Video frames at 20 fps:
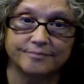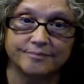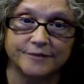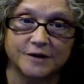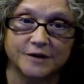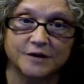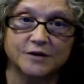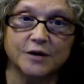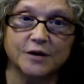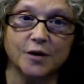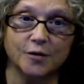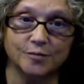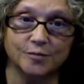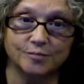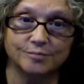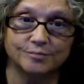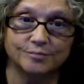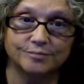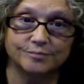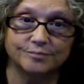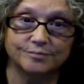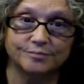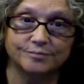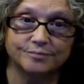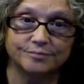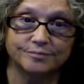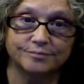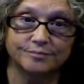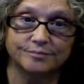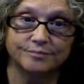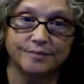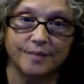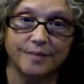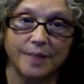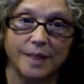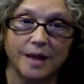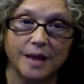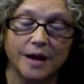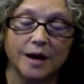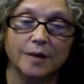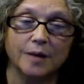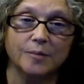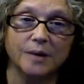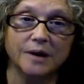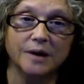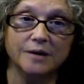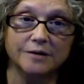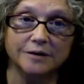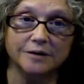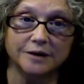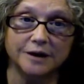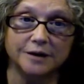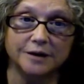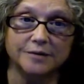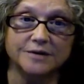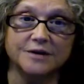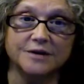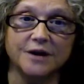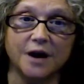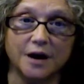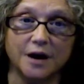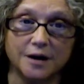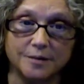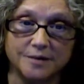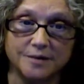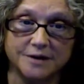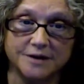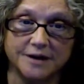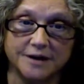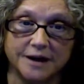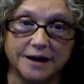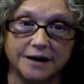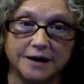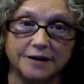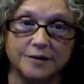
So, apparently it was not a mistake